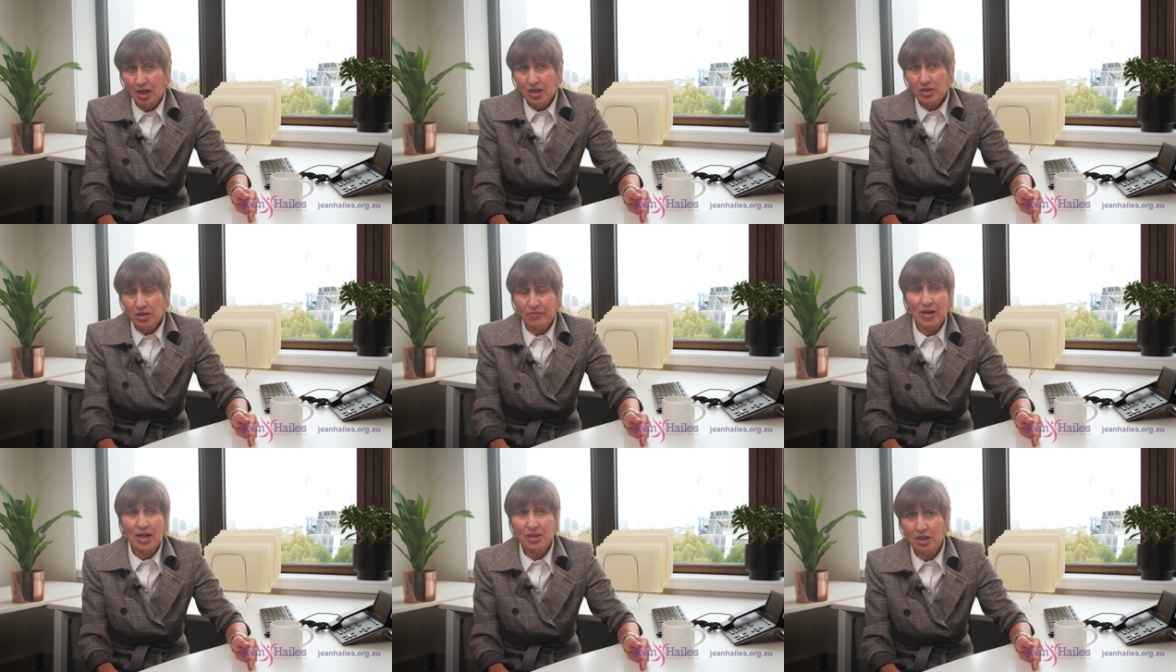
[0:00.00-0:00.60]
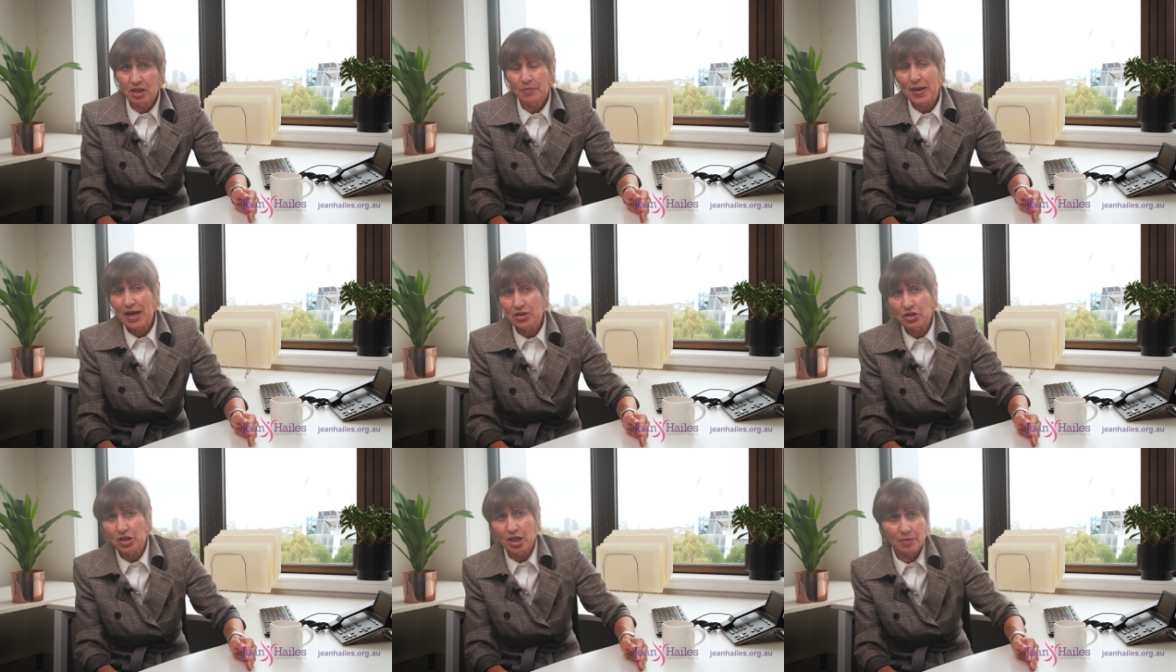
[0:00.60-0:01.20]
So rather than the
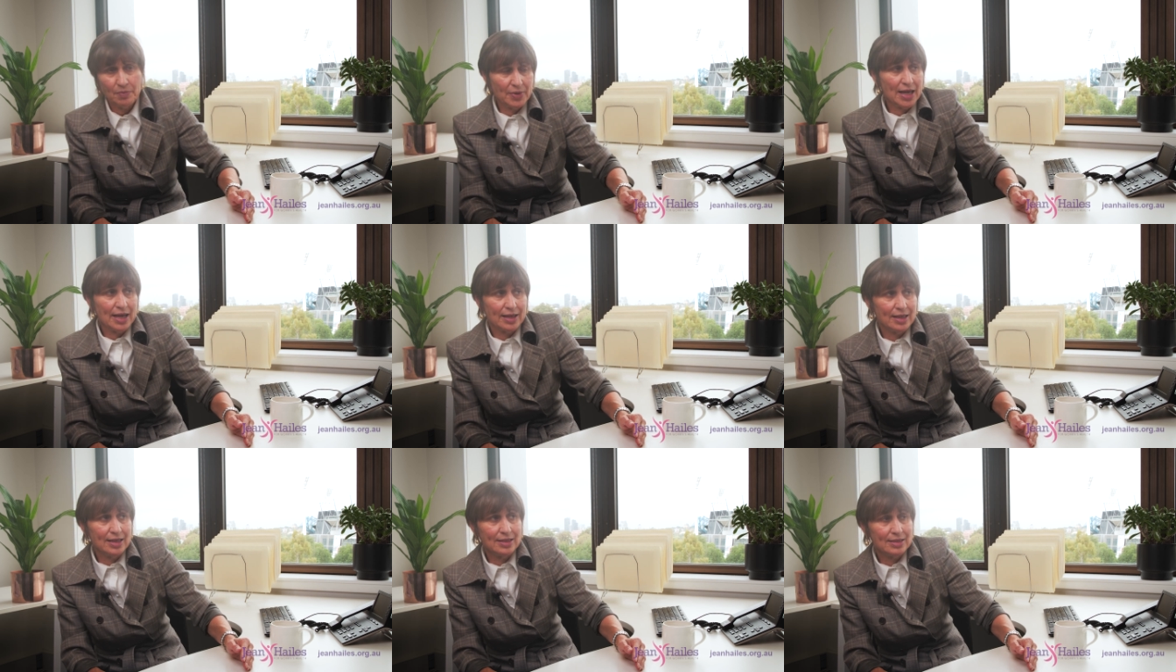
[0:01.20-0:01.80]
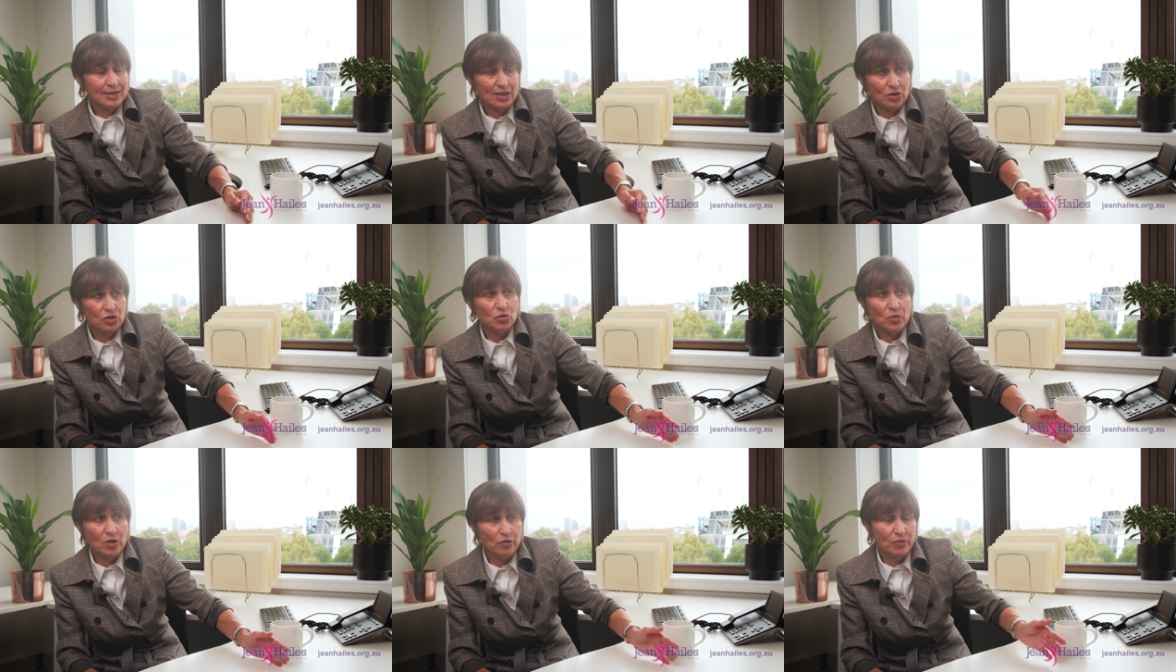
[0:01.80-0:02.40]
patient come back in 10 or
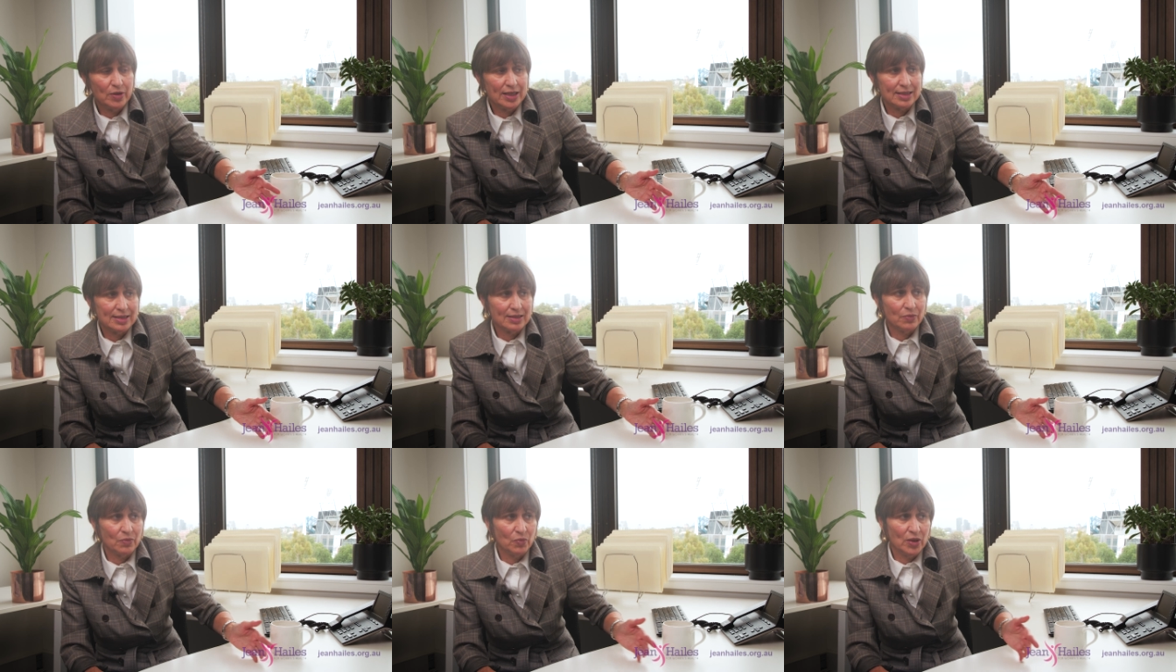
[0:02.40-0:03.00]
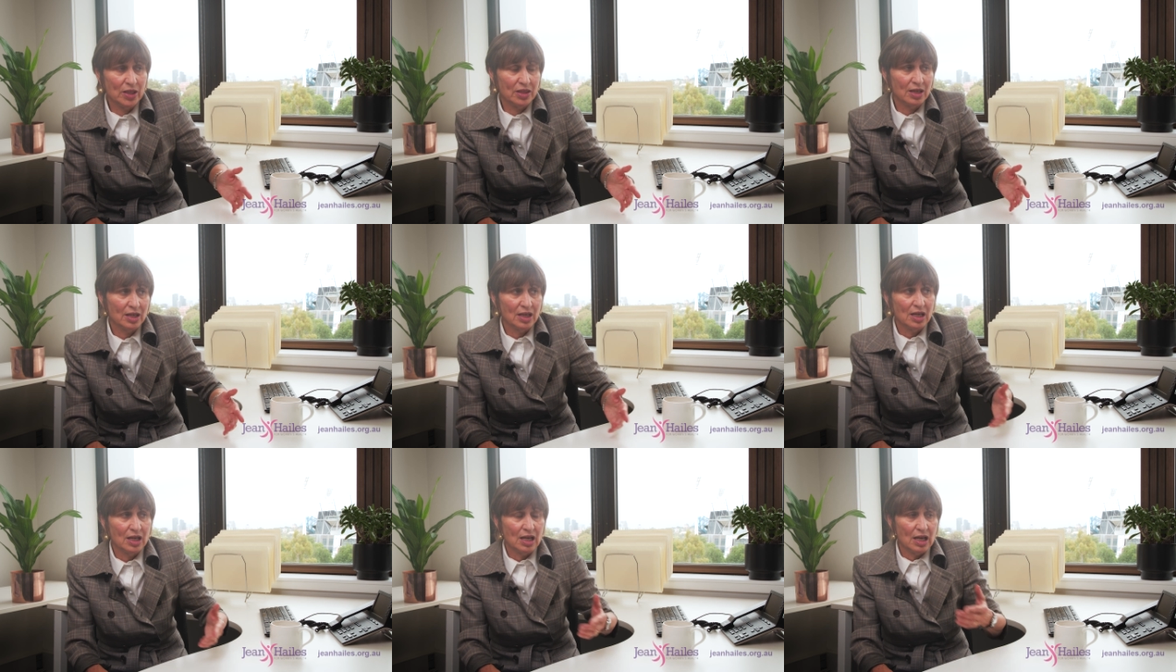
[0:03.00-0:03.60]
12 weeks with
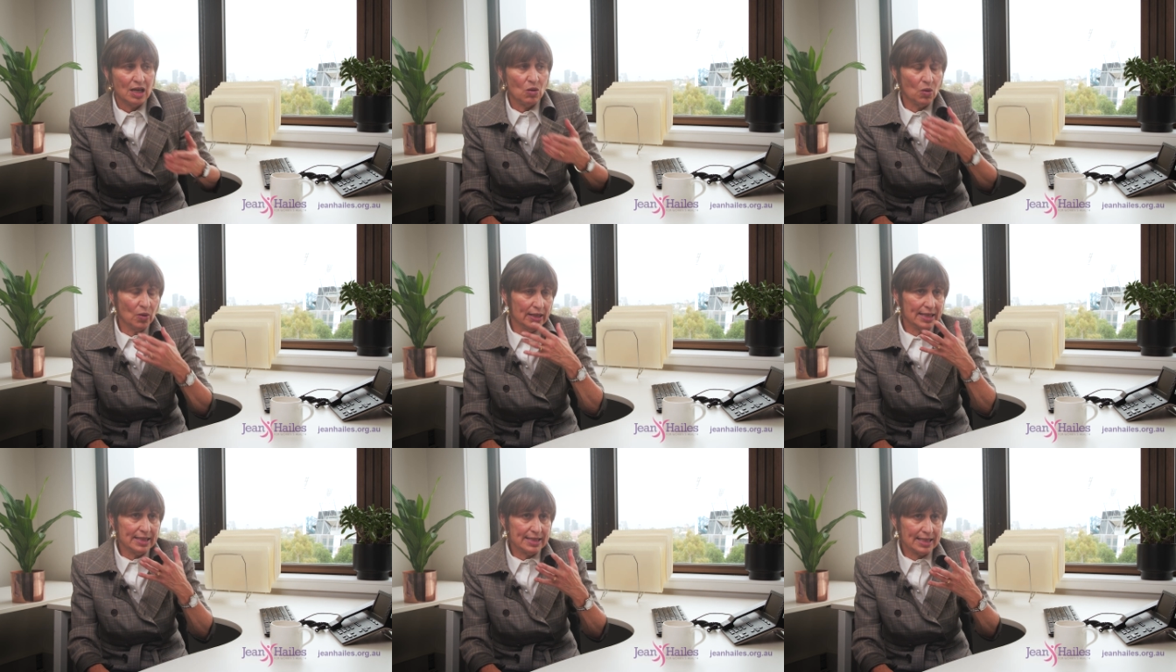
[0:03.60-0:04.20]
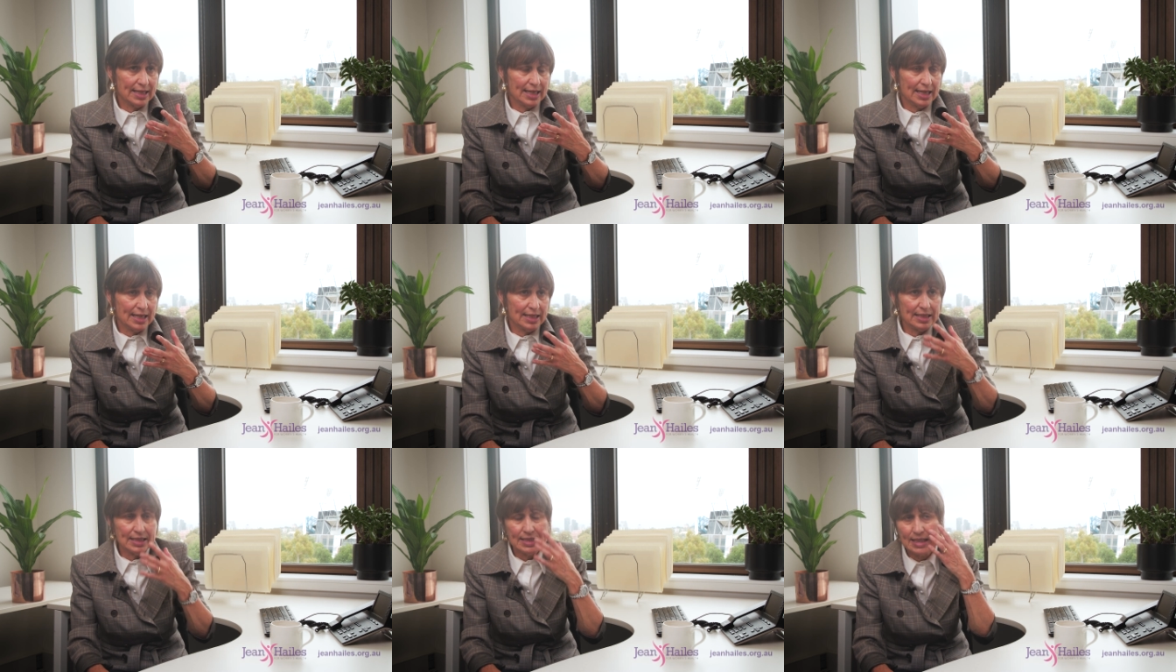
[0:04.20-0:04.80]
oily
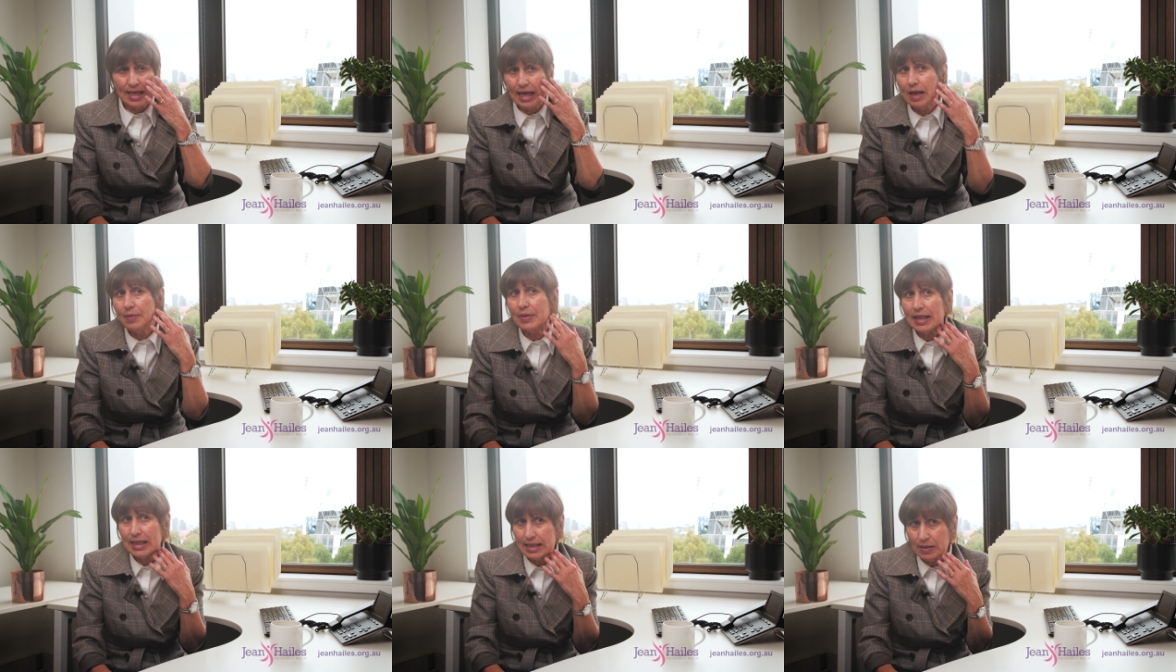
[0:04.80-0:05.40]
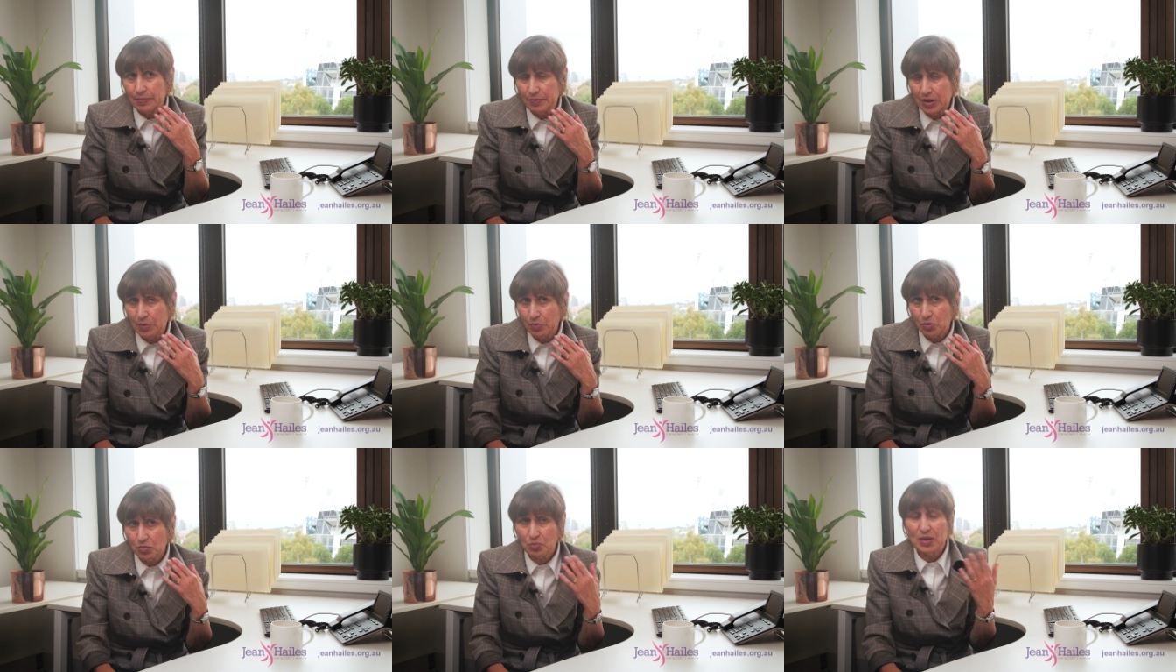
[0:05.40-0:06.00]
skin and saying, I'm getting some
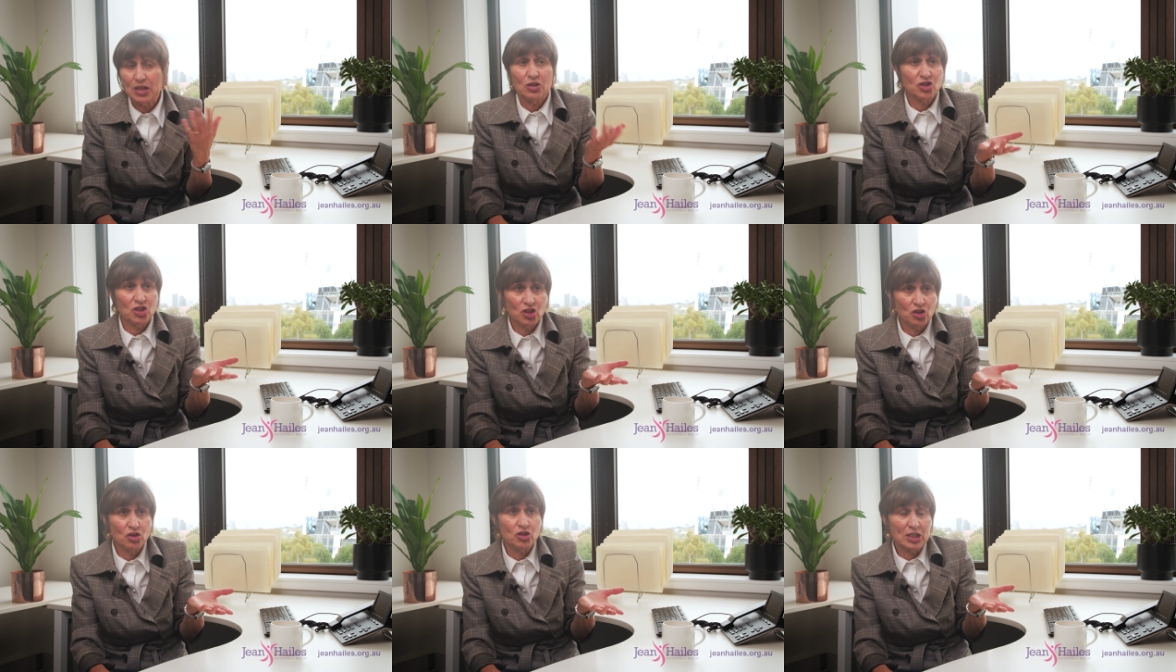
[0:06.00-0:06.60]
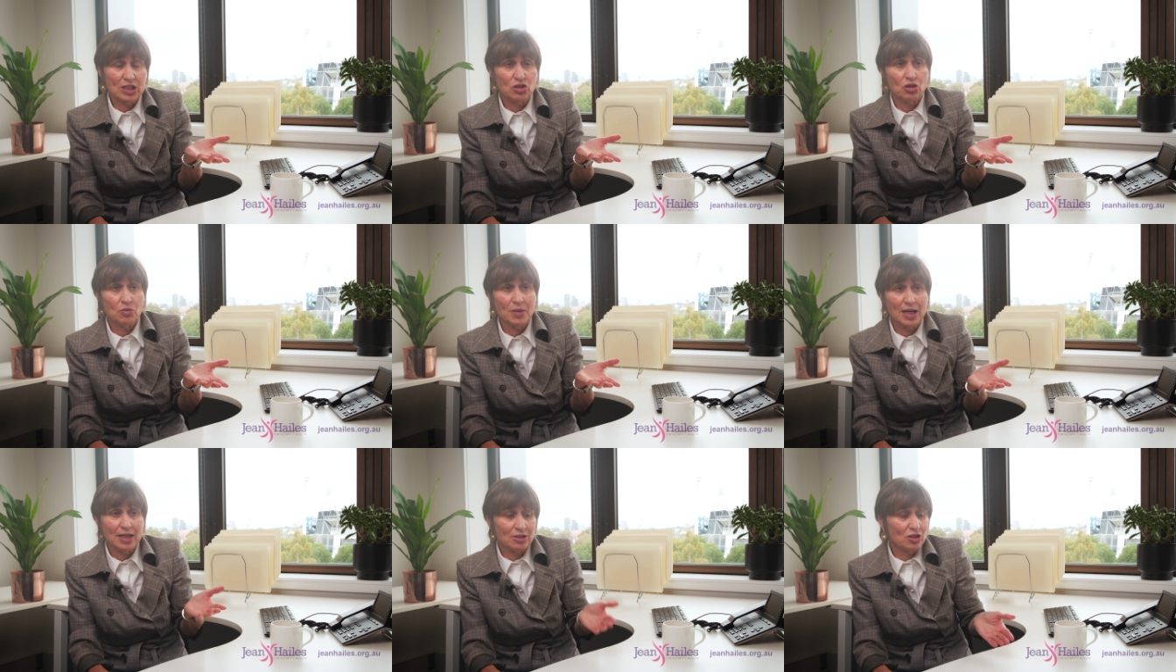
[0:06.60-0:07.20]
pimples because she's using too
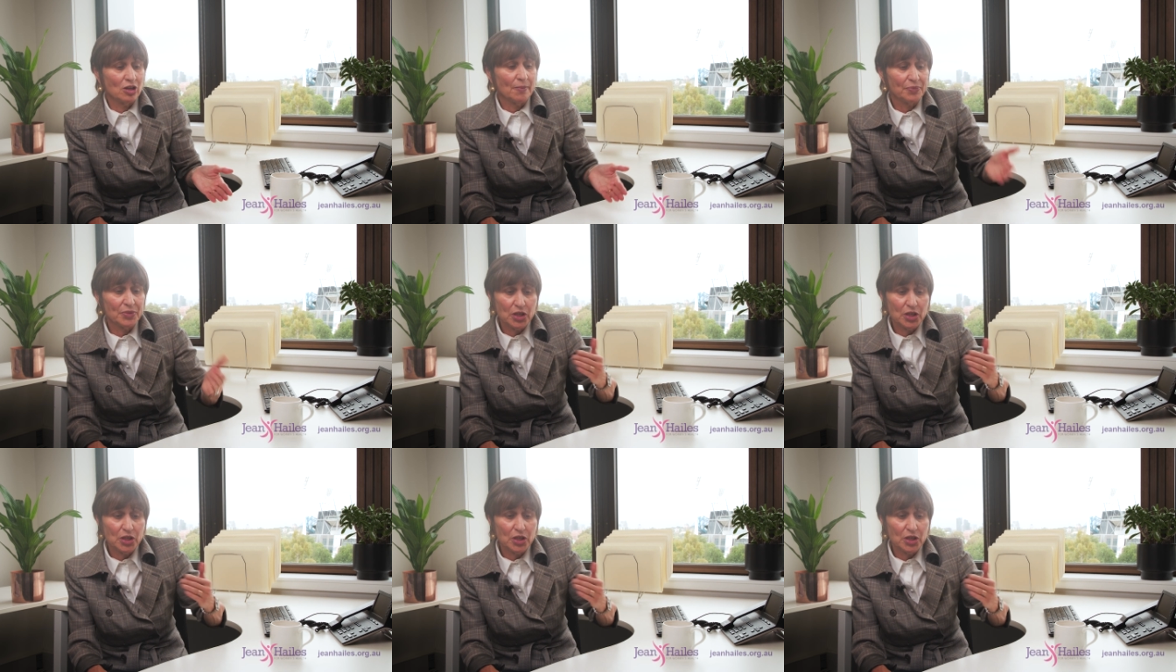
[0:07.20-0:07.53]
much,